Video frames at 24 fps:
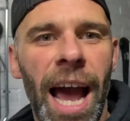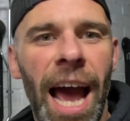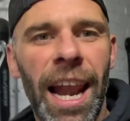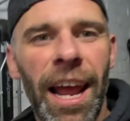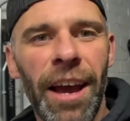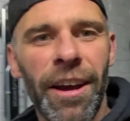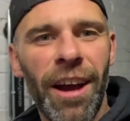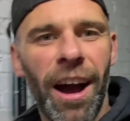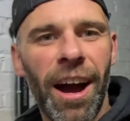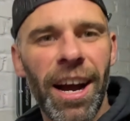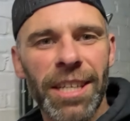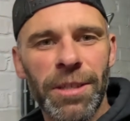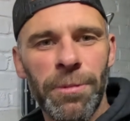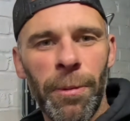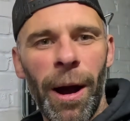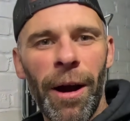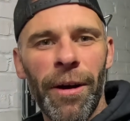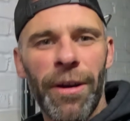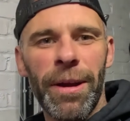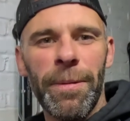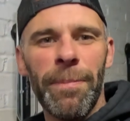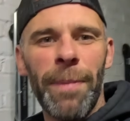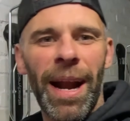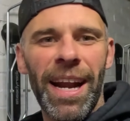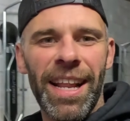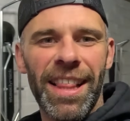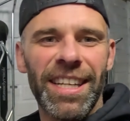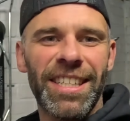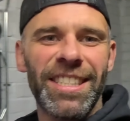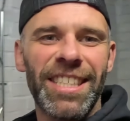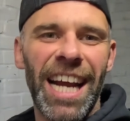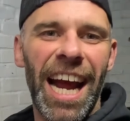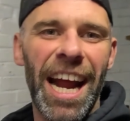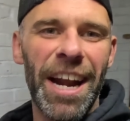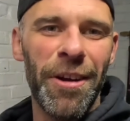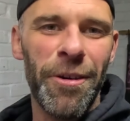Hello guys, welcome back to the
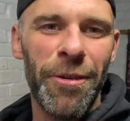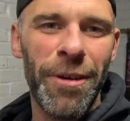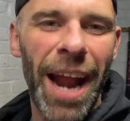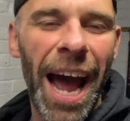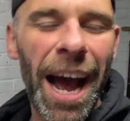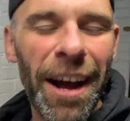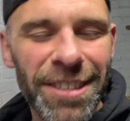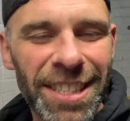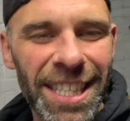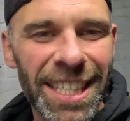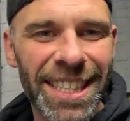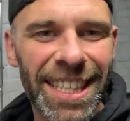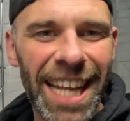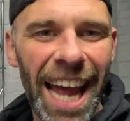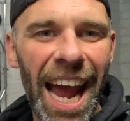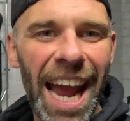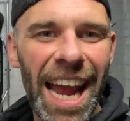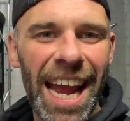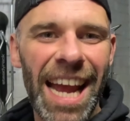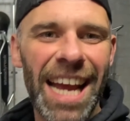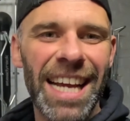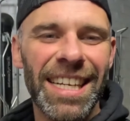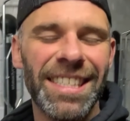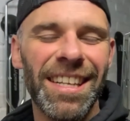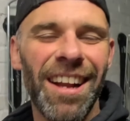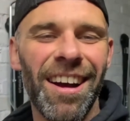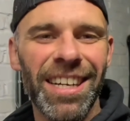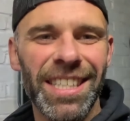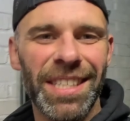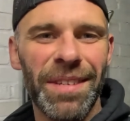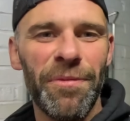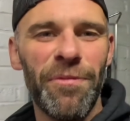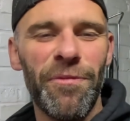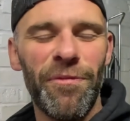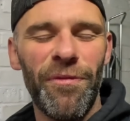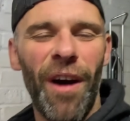channel. Now today is
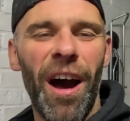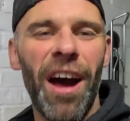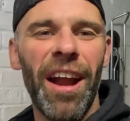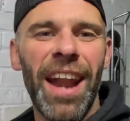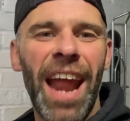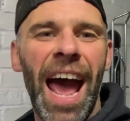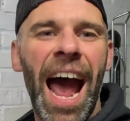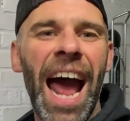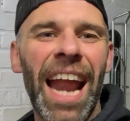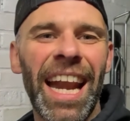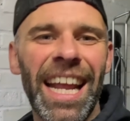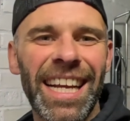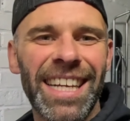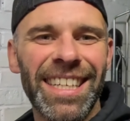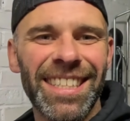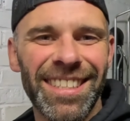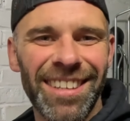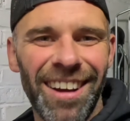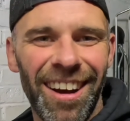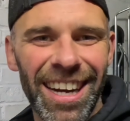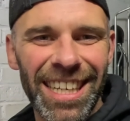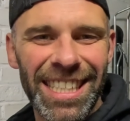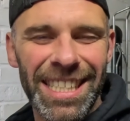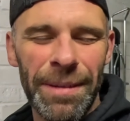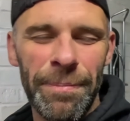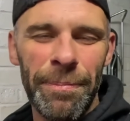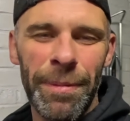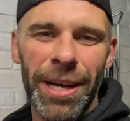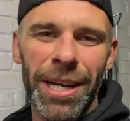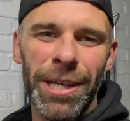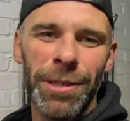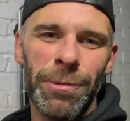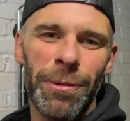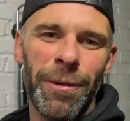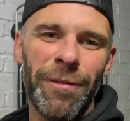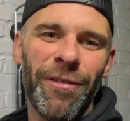nice and fun and exciting
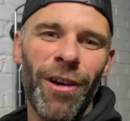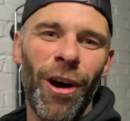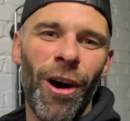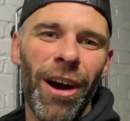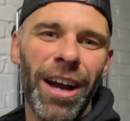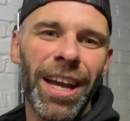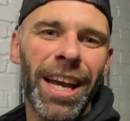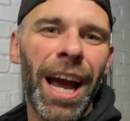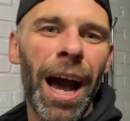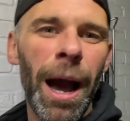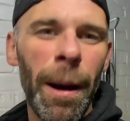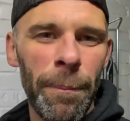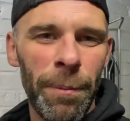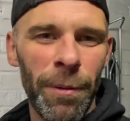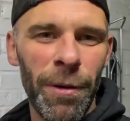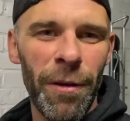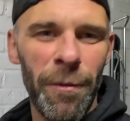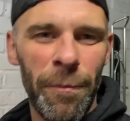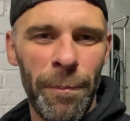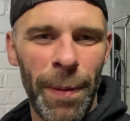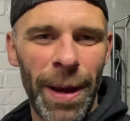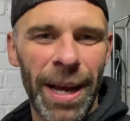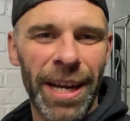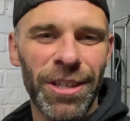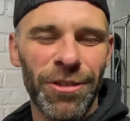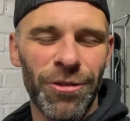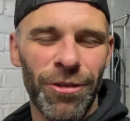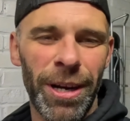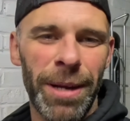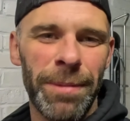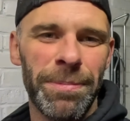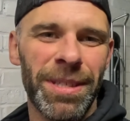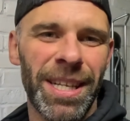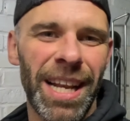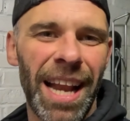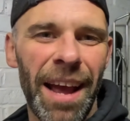because we've got a couple of big
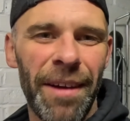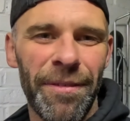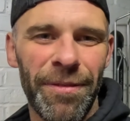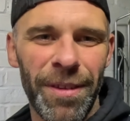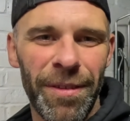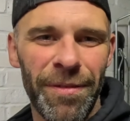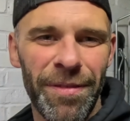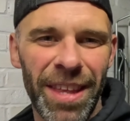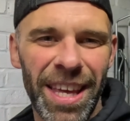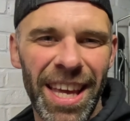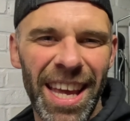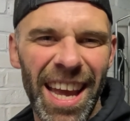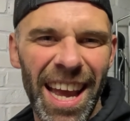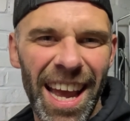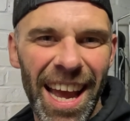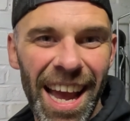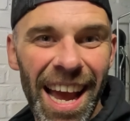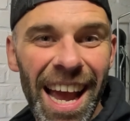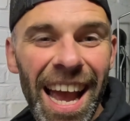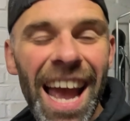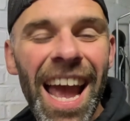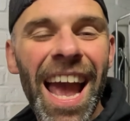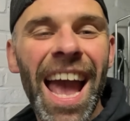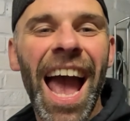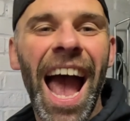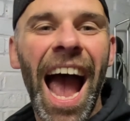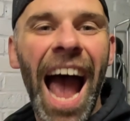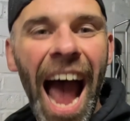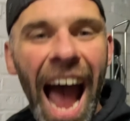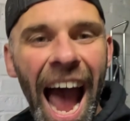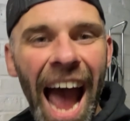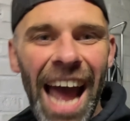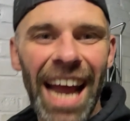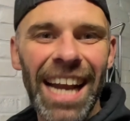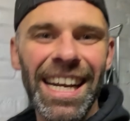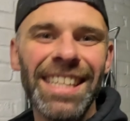trips left of the year
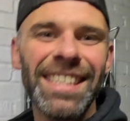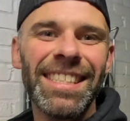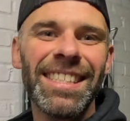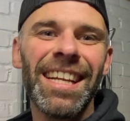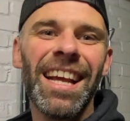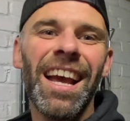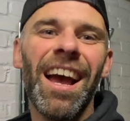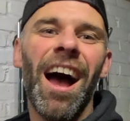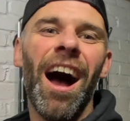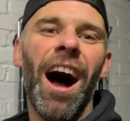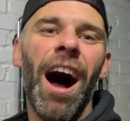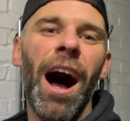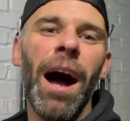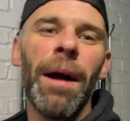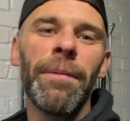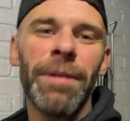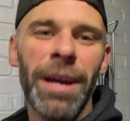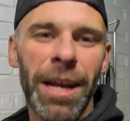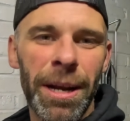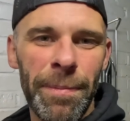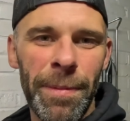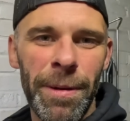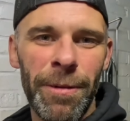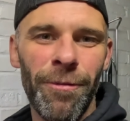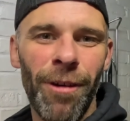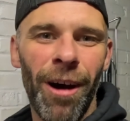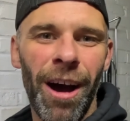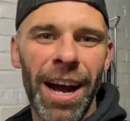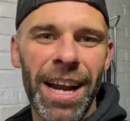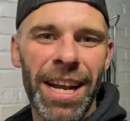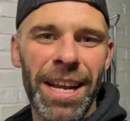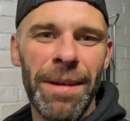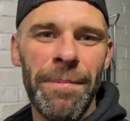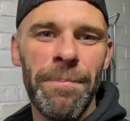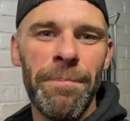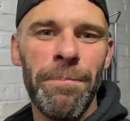and I'm going to be
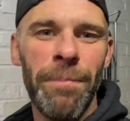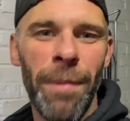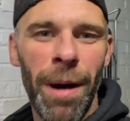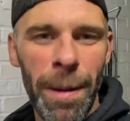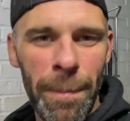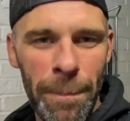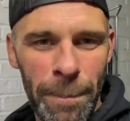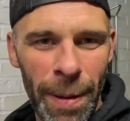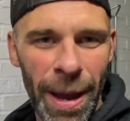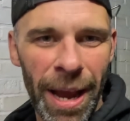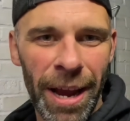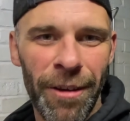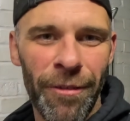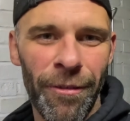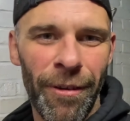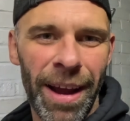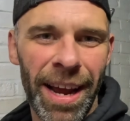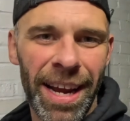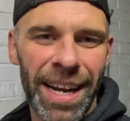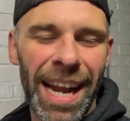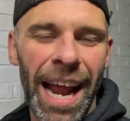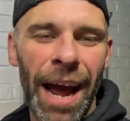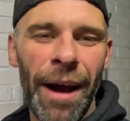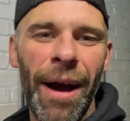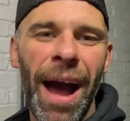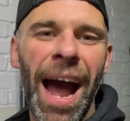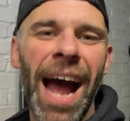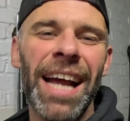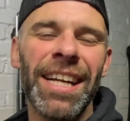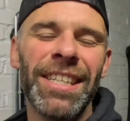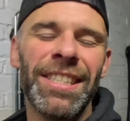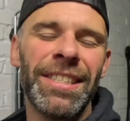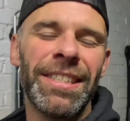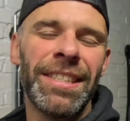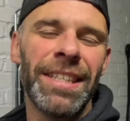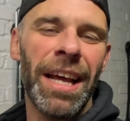riding my big rig. Now
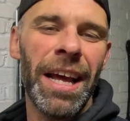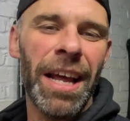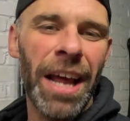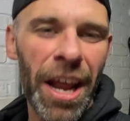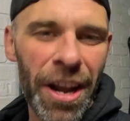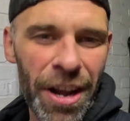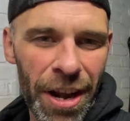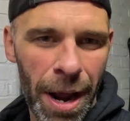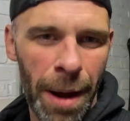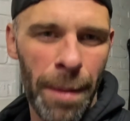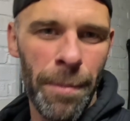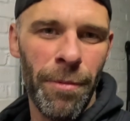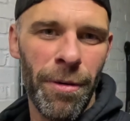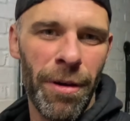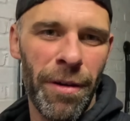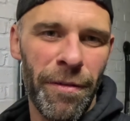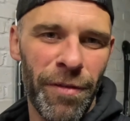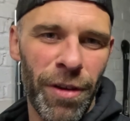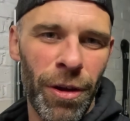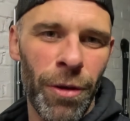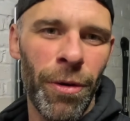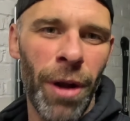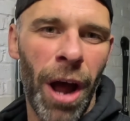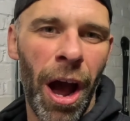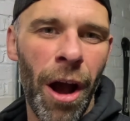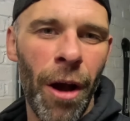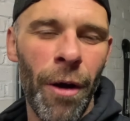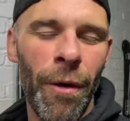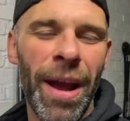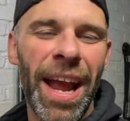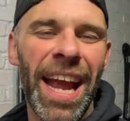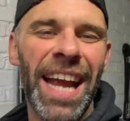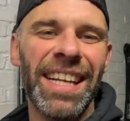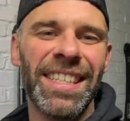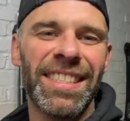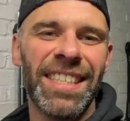as a number of you know,
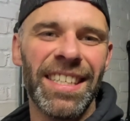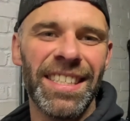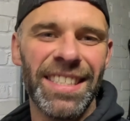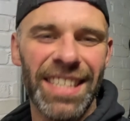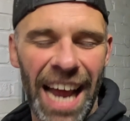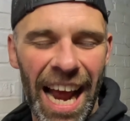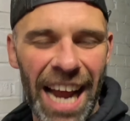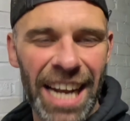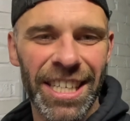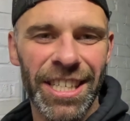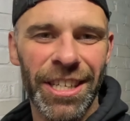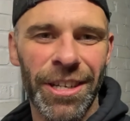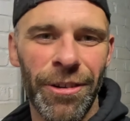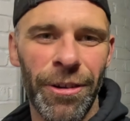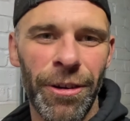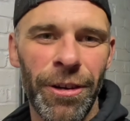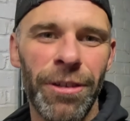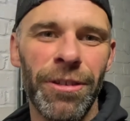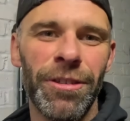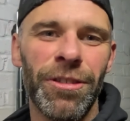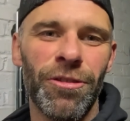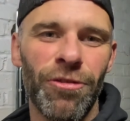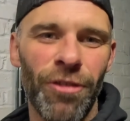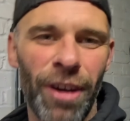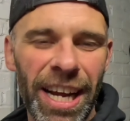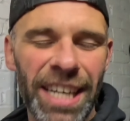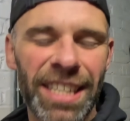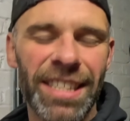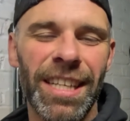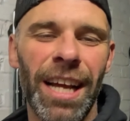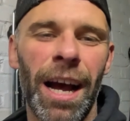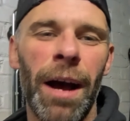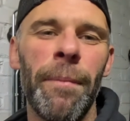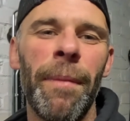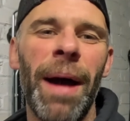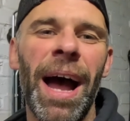it's a Santa Cruz
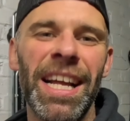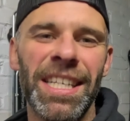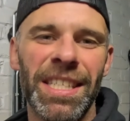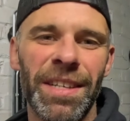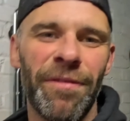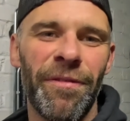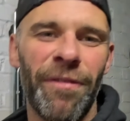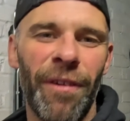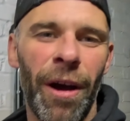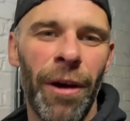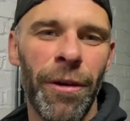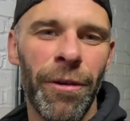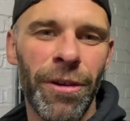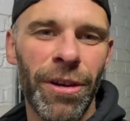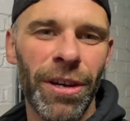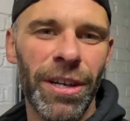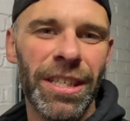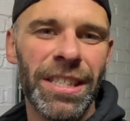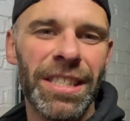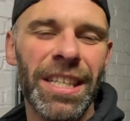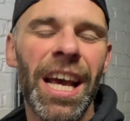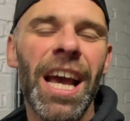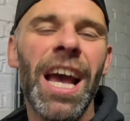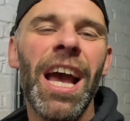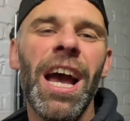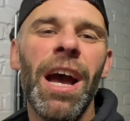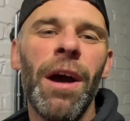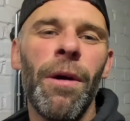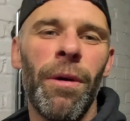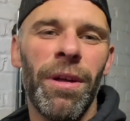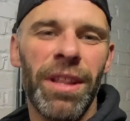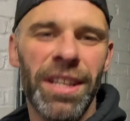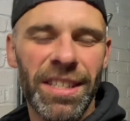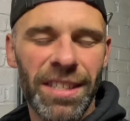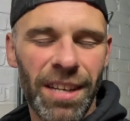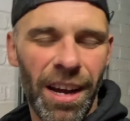dressed up as a Focus.
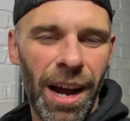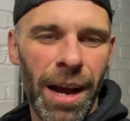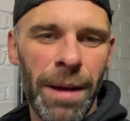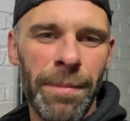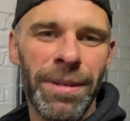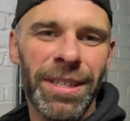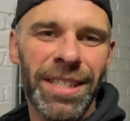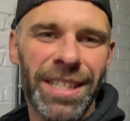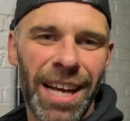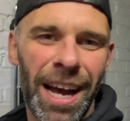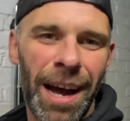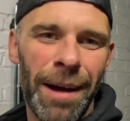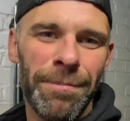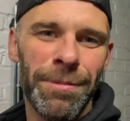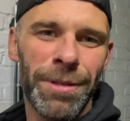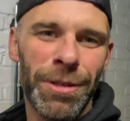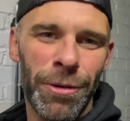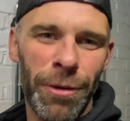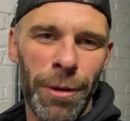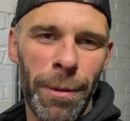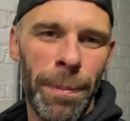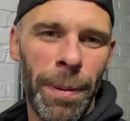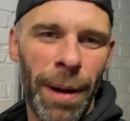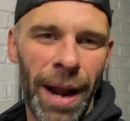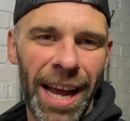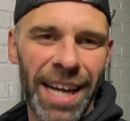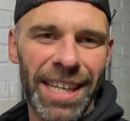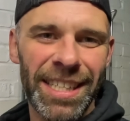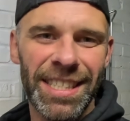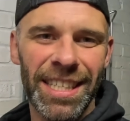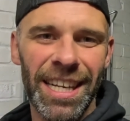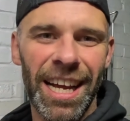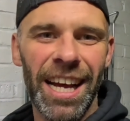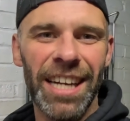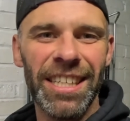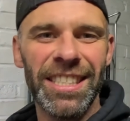Well, the time has come to
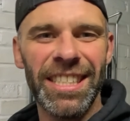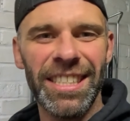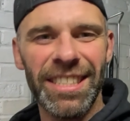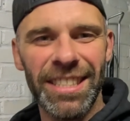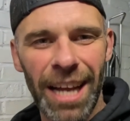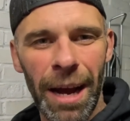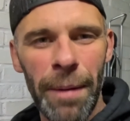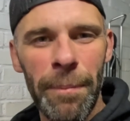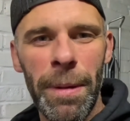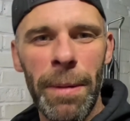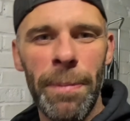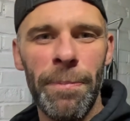replace her. She's done me